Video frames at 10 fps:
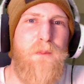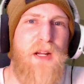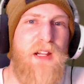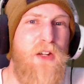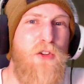
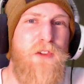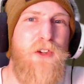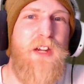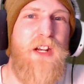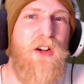But little
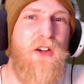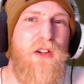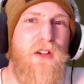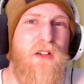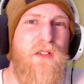do they
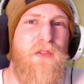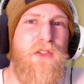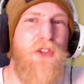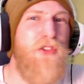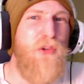know,
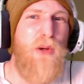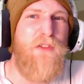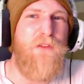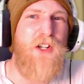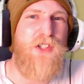you still
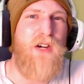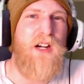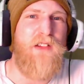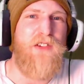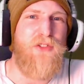haven't finished
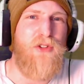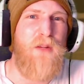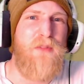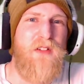writing the script.